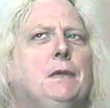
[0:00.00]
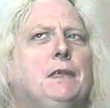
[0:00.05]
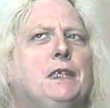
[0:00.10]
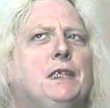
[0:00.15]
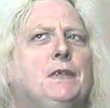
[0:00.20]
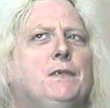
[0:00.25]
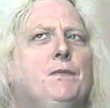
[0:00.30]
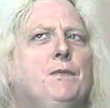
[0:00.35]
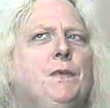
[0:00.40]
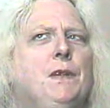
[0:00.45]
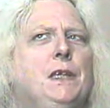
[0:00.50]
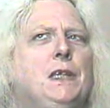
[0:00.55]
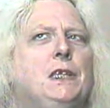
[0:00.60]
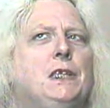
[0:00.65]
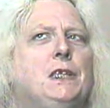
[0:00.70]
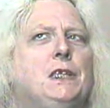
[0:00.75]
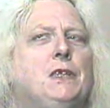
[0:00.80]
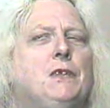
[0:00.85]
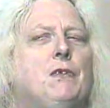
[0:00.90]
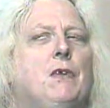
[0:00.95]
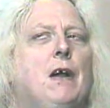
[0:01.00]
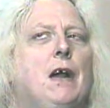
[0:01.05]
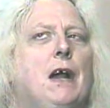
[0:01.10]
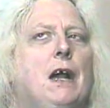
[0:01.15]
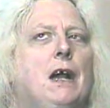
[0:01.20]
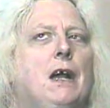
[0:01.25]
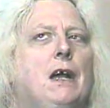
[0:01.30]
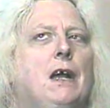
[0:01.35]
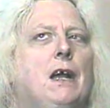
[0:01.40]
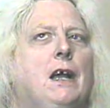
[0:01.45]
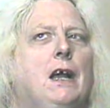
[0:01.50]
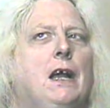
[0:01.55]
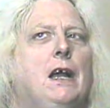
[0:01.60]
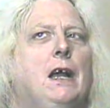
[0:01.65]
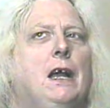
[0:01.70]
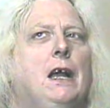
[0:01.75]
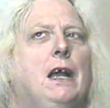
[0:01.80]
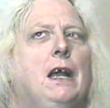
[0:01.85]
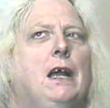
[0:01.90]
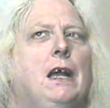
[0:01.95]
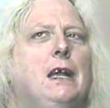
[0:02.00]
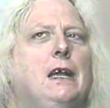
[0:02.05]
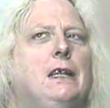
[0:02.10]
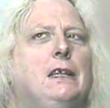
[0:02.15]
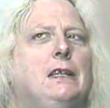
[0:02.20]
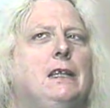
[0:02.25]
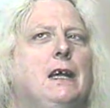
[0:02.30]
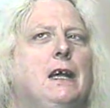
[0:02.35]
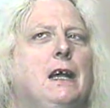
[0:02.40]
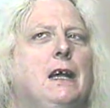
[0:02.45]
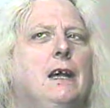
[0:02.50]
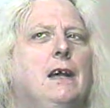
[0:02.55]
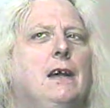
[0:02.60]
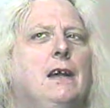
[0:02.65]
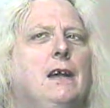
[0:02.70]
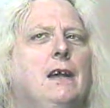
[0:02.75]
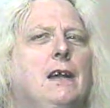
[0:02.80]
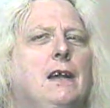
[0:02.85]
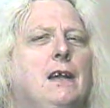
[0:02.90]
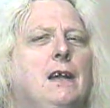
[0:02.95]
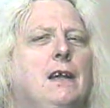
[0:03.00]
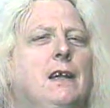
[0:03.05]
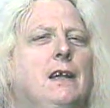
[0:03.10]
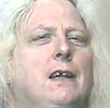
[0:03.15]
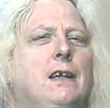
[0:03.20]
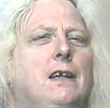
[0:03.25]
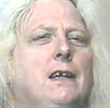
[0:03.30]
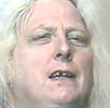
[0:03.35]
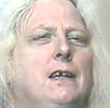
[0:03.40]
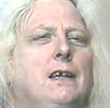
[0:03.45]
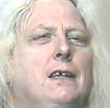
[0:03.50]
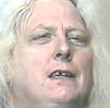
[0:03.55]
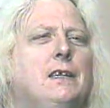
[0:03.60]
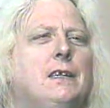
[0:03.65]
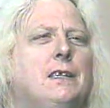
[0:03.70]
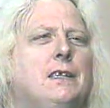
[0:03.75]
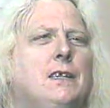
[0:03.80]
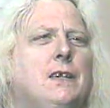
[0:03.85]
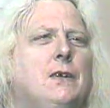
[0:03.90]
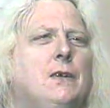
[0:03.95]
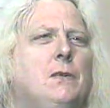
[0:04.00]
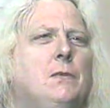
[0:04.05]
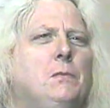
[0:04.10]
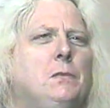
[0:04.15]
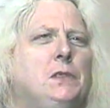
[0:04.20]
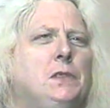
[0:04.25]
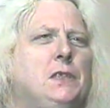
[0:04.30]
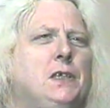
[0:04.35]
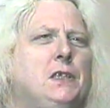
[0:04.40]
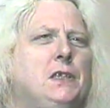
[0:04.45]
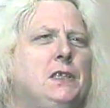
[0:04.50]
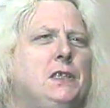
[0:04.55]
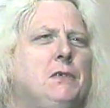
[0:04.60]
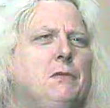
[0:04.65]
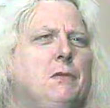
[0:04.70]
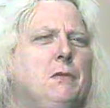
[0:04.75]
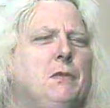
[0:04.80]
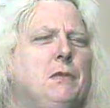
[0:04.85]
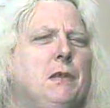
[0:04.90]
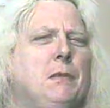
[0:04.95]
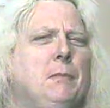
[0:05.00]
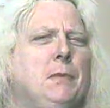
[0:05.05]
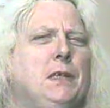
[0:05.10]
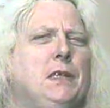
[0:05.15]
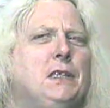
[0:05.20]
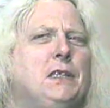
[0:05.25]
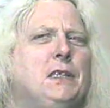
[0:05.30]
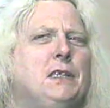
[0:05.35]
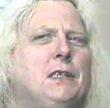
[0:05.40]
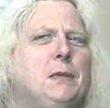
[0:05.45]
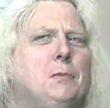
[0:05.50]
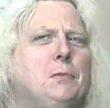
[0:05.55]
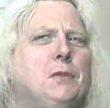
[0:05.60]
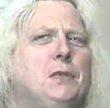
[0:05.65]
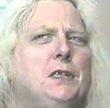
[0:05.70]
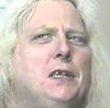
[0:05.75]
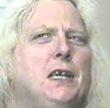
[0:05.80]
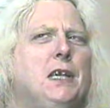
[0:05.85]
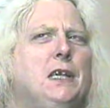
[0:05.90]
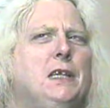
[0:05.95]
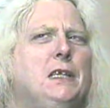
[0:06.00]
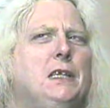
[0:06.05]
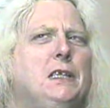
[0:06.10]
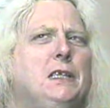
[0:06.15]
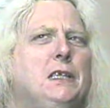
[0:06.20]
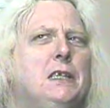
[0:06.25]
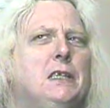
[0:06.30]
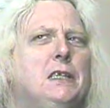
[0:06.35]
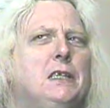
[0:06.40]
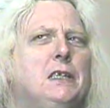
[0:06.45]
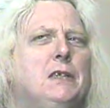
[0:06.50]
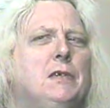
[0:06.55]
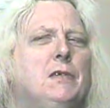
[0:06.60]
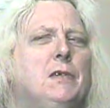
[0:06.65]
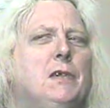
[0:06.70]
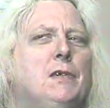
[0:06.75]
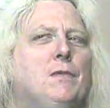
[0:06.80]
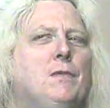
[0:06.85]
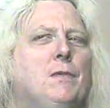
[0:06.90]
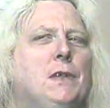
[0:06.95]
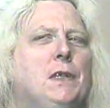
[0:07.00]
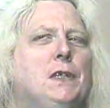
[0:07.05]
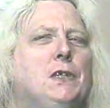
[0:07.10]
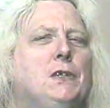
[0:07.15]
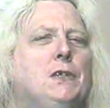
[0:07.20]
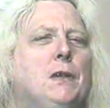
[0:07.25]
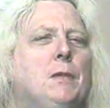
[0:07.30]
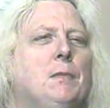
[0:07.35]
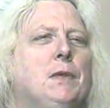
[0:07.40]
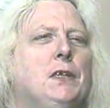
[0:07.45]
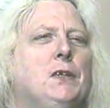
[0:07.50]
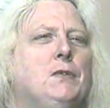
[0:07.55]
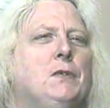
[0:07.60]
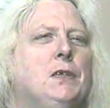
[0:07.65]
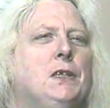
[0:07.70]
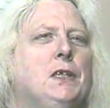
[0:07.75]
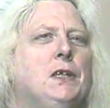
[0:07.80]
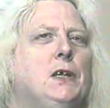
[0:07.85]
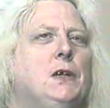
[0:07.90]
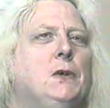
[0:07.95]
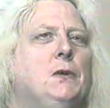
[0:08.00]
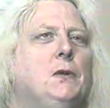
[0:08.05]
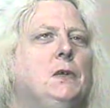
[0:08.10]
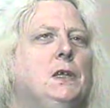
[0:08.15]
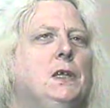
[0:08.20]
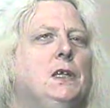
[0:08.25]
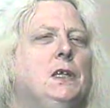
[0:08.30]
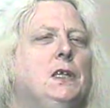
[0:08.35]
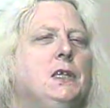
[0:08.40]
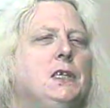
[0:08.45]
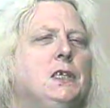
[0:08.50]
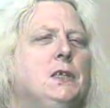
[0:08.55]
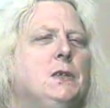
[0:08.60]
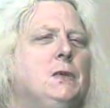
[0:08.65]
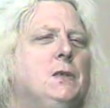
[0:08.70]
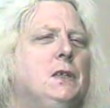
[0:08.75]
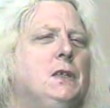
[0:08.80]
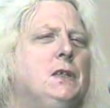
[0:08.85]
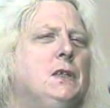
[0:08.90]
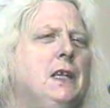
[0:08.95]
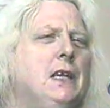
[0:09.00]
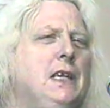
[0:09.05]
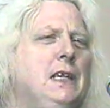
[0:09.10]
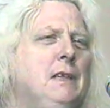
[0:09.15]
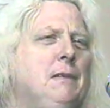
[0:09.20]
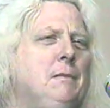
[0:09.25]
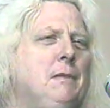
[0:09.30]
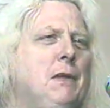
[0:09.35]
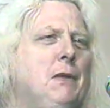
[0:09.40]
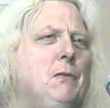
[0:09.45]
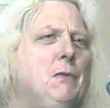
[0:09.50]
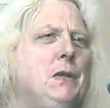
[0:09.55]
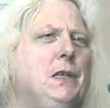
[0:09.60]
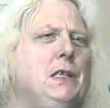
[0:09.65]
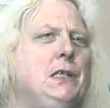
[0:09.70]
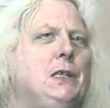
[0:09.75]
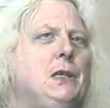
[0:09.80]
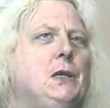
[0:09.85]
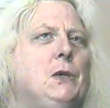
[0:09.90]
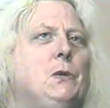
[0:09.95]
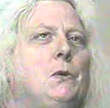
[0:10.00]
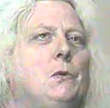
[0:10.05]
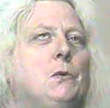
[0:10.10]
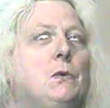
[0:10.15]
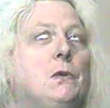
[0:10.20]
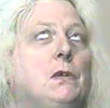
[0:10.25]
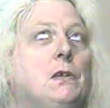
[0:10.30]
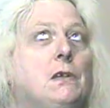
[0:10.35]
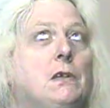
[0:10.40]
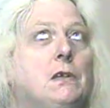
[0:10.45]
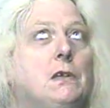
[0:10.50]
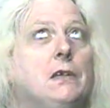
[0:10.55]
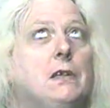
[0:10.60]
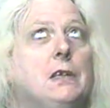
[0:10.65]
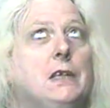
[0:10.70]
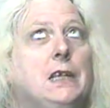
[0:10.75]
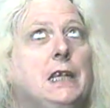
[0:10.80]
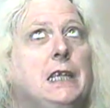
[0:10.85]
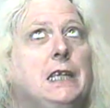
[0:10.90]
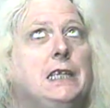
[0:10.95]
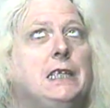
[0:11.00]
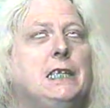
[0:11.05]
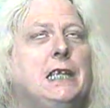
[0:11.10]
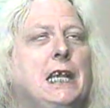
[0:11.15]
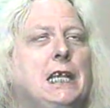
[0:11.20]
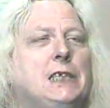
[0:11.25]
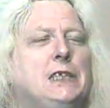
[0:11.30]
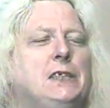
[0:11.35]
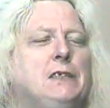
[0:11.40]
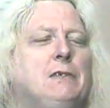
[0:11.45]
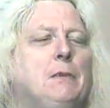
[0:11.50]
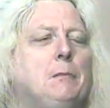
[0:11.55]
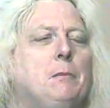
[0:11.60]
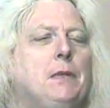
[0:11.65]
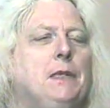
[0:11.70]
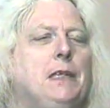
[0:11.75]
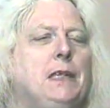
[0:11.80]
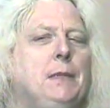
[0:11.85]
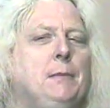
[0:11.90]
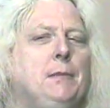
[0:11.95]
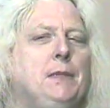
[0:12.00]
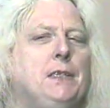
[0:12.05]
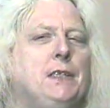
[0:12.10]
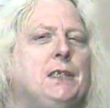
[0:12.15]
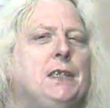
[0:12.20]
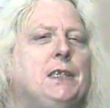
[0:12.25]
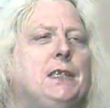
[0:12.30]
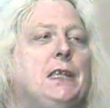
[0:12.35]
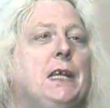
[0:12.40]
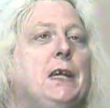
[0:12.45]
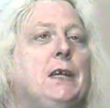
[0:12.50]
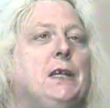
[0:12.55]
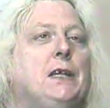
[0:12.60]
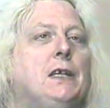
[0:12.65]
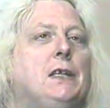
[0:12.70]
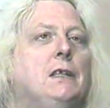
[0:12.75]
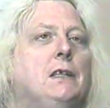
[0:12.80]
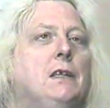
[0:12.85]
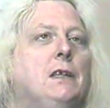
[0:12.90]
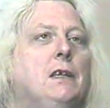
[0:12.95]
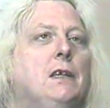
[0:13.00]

It's Finistra," and. Uh, so Michele said, Well, that makes some sense considering a fenestra means window. So enlightenment window is actually what my name means in Italian.